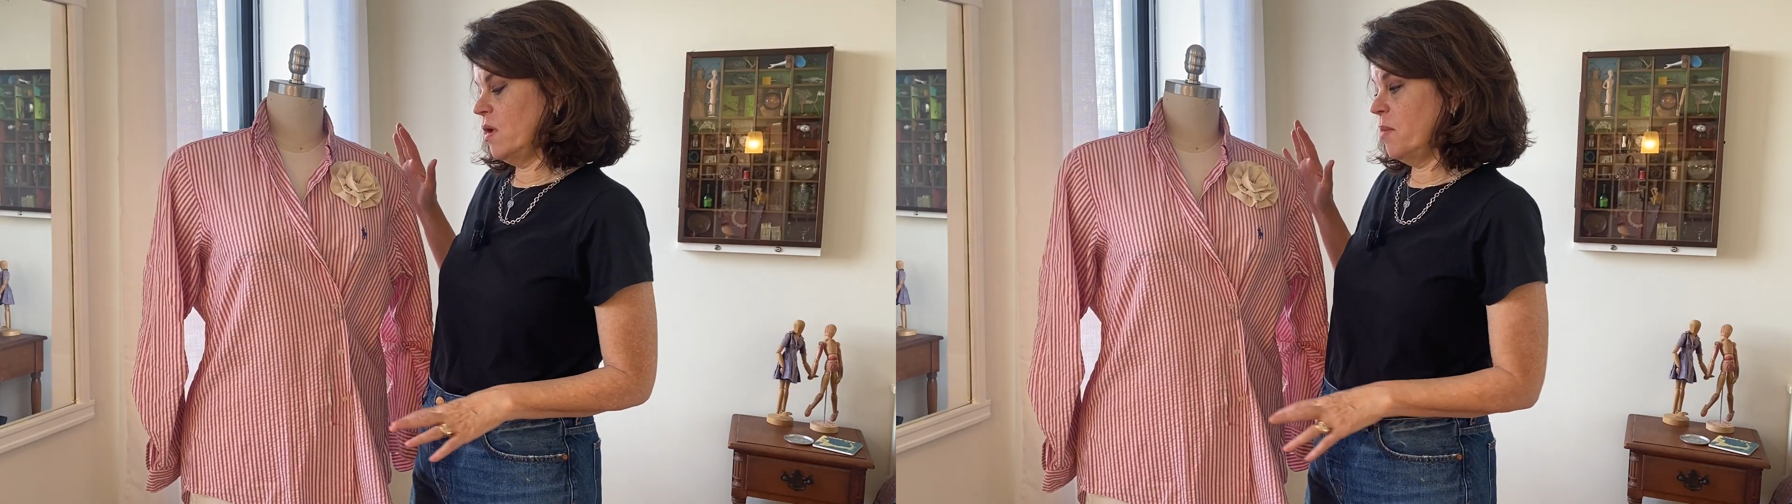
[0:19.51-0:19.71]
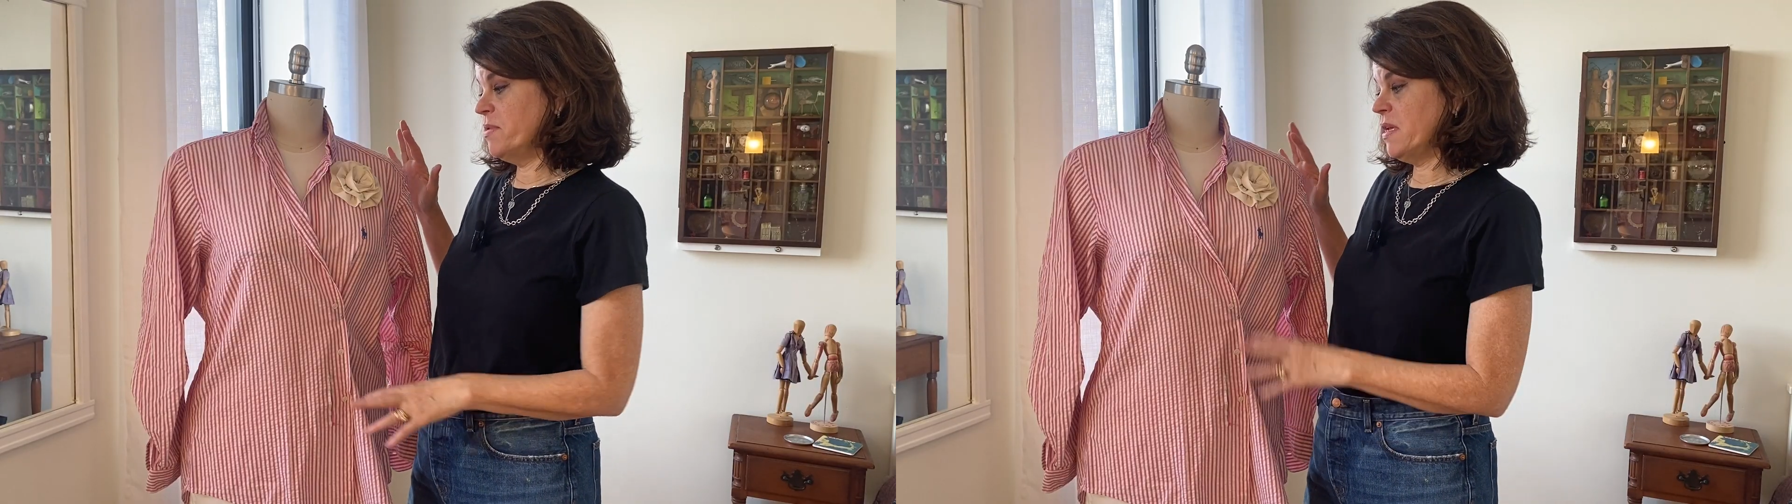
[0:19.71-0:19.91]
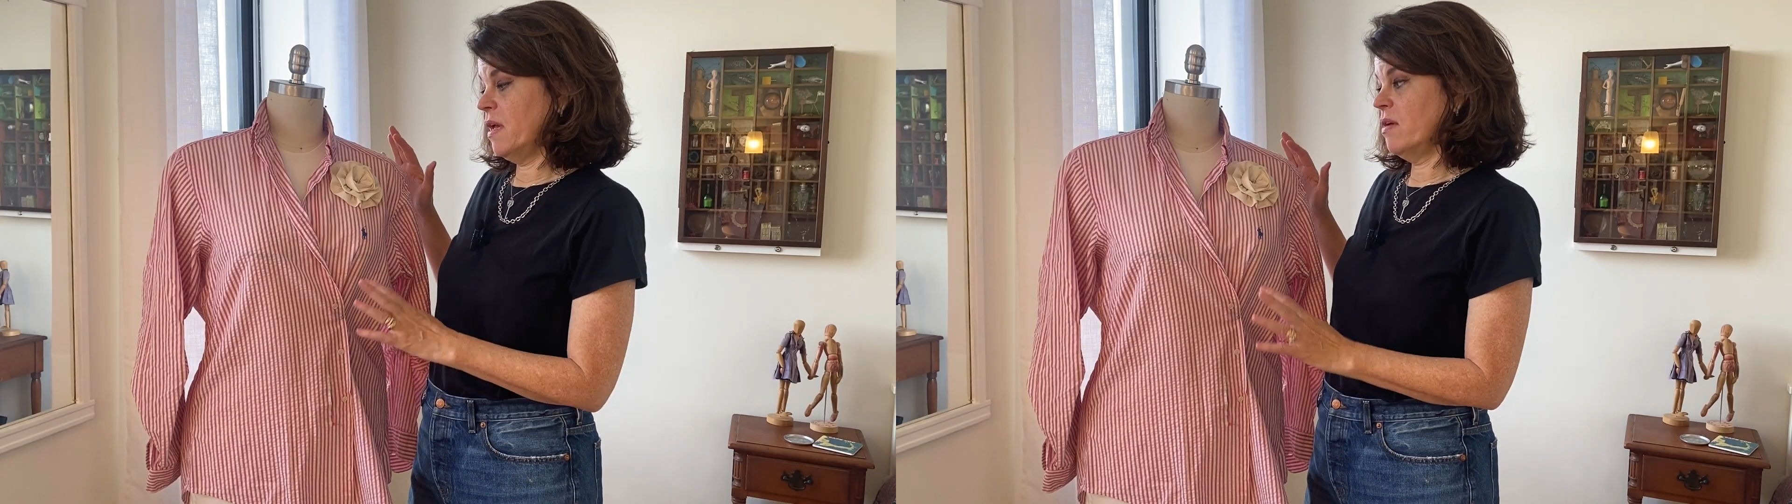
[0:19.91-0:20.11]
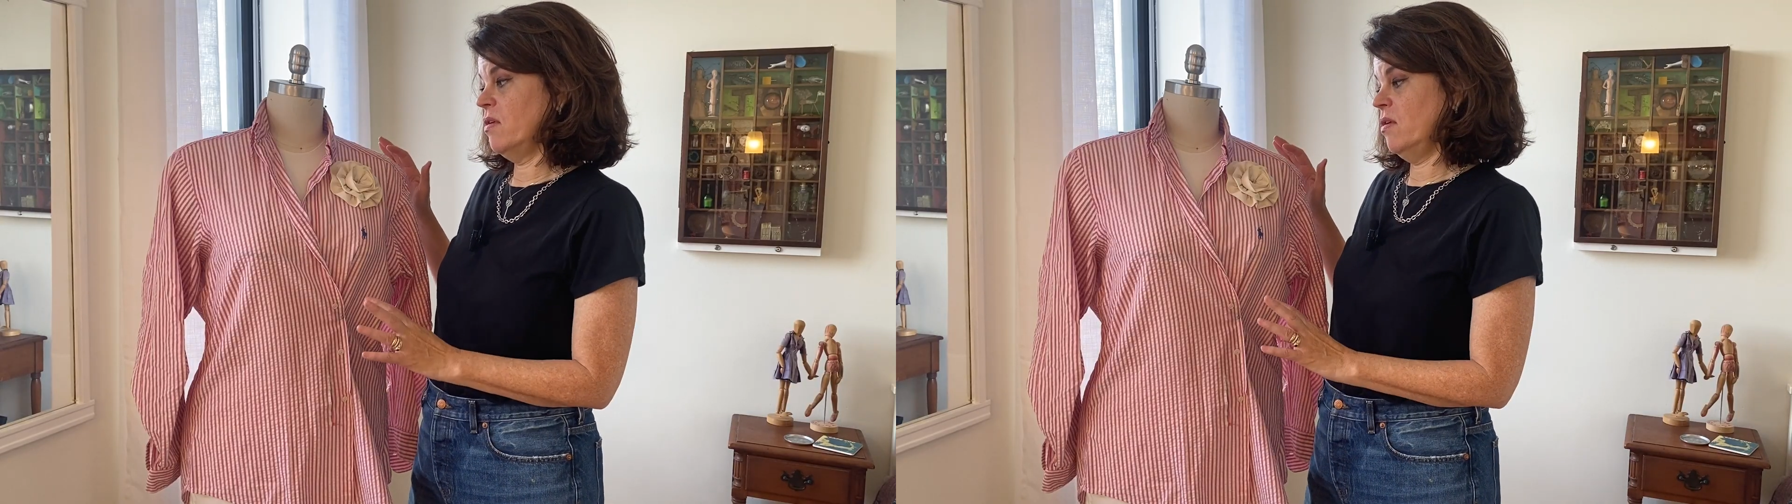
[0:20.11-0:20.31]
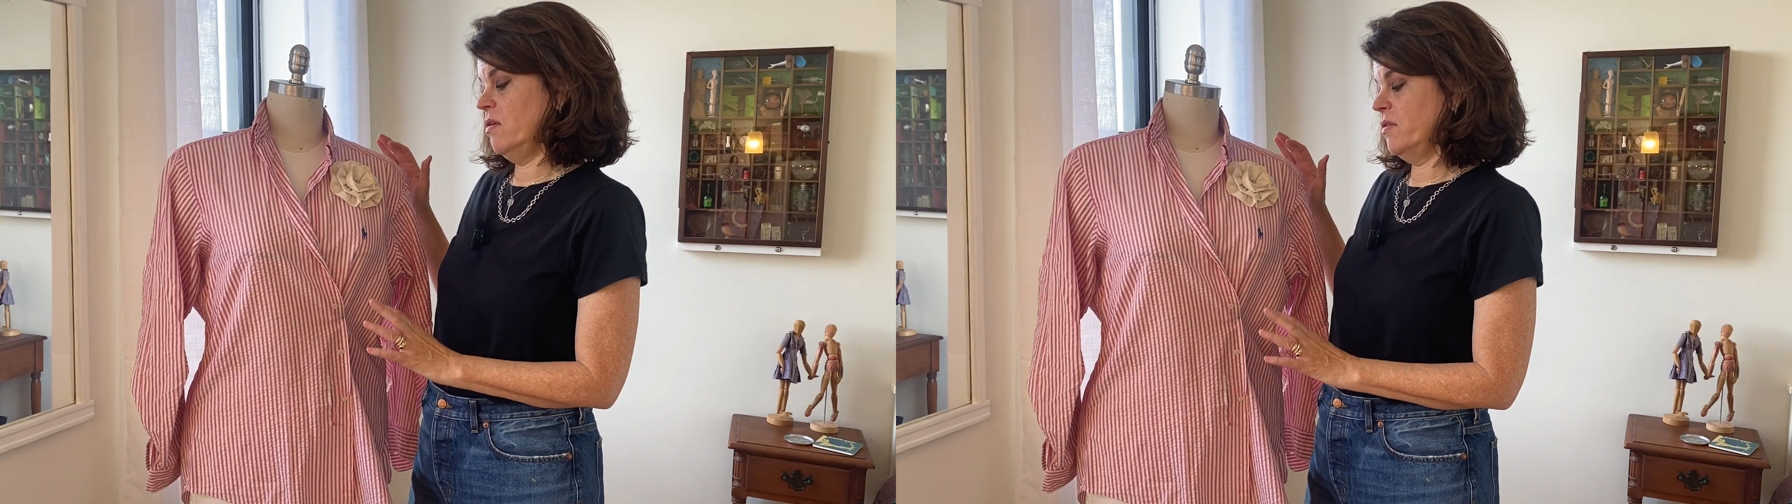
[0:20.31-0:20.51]

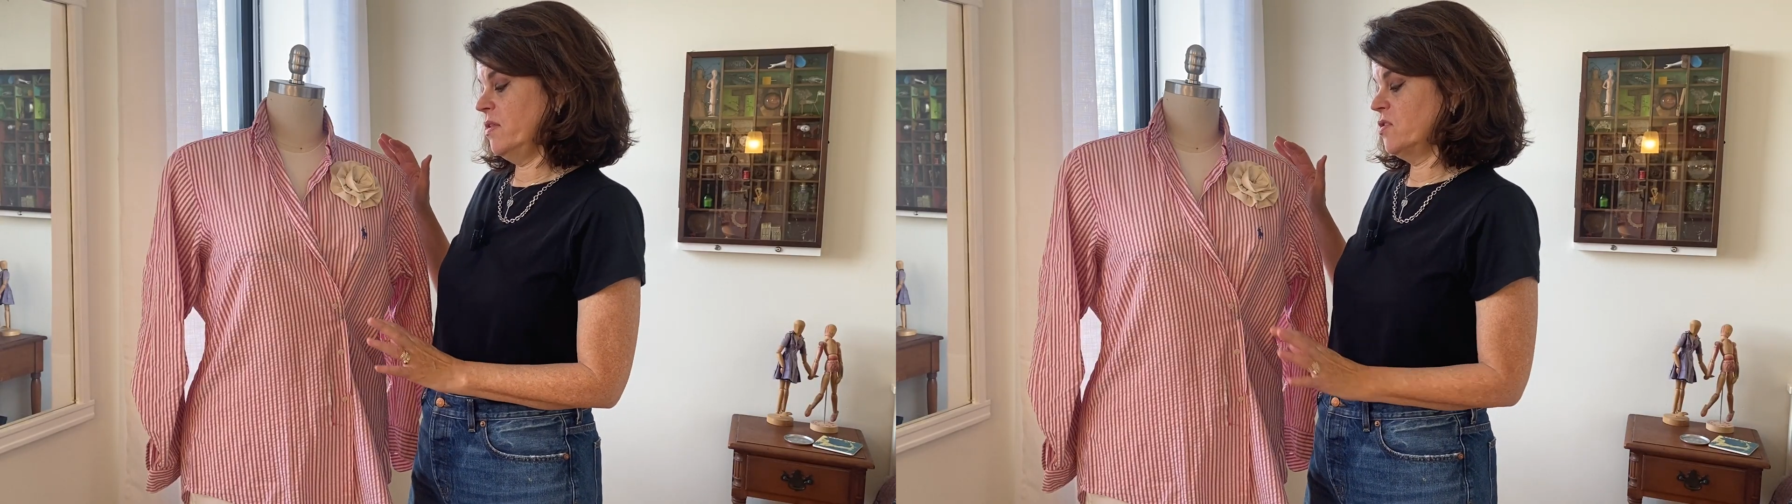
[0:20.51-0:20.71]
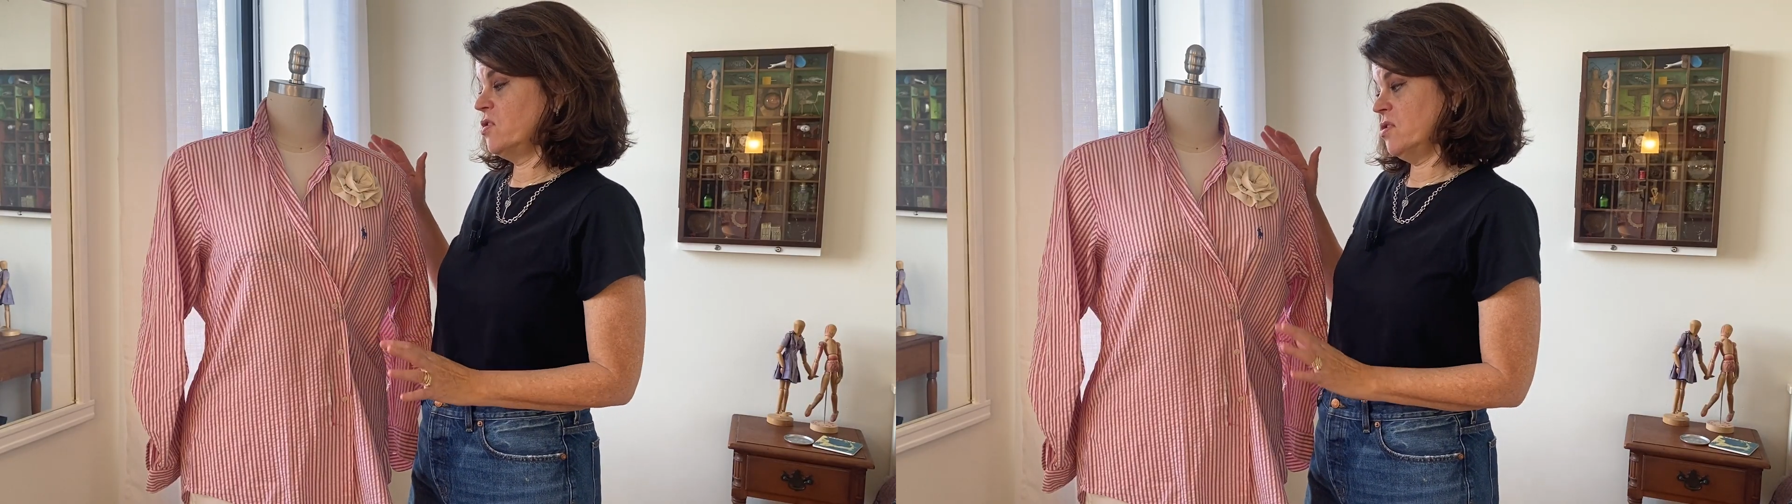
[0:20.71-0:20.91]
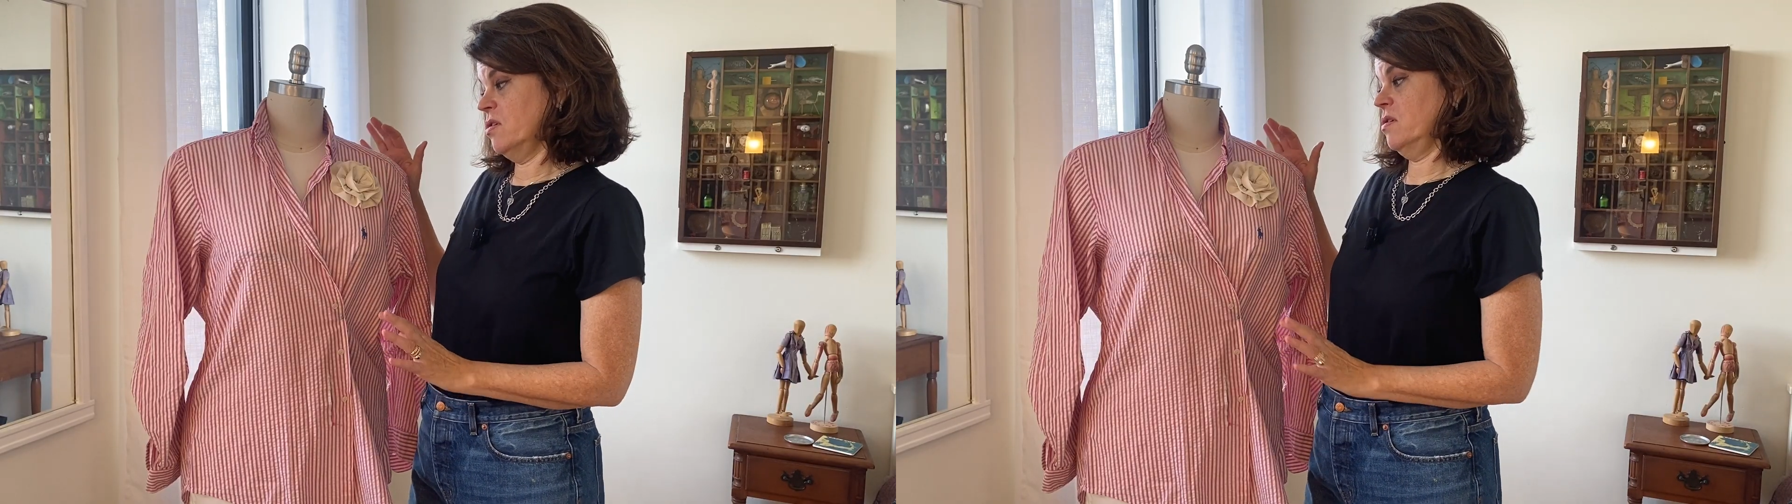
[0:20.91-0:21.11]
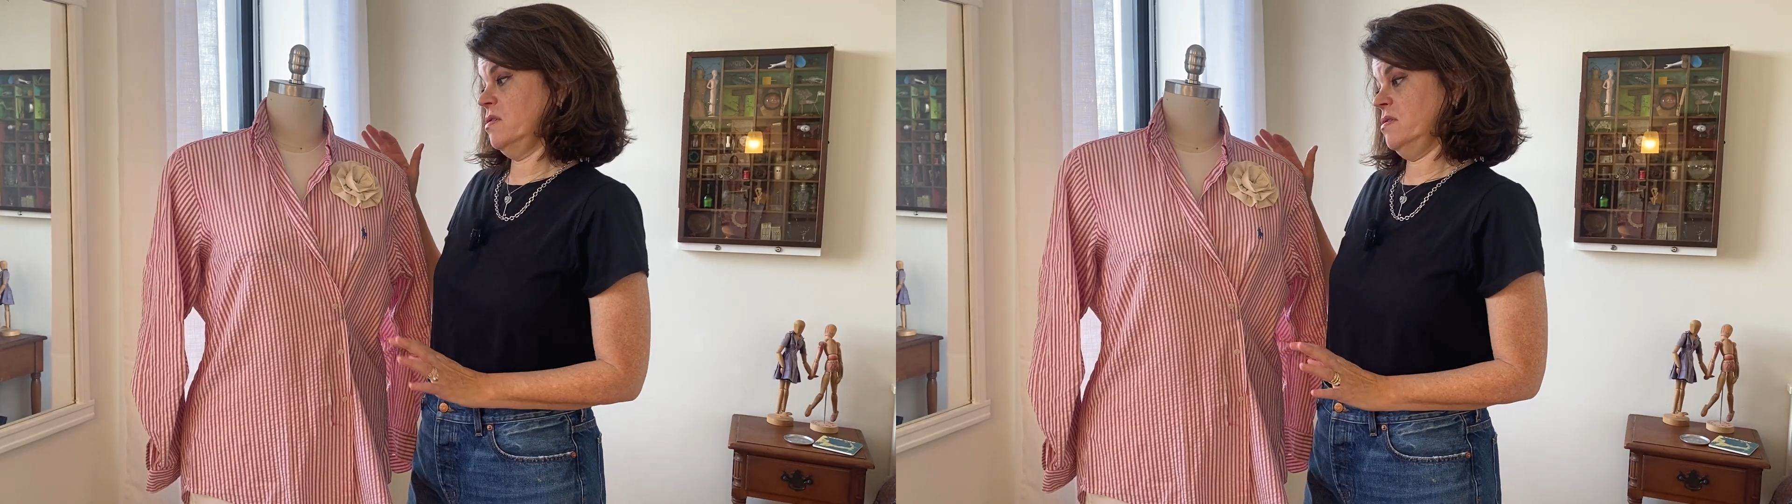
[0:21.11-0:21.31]
upcycle this shirt.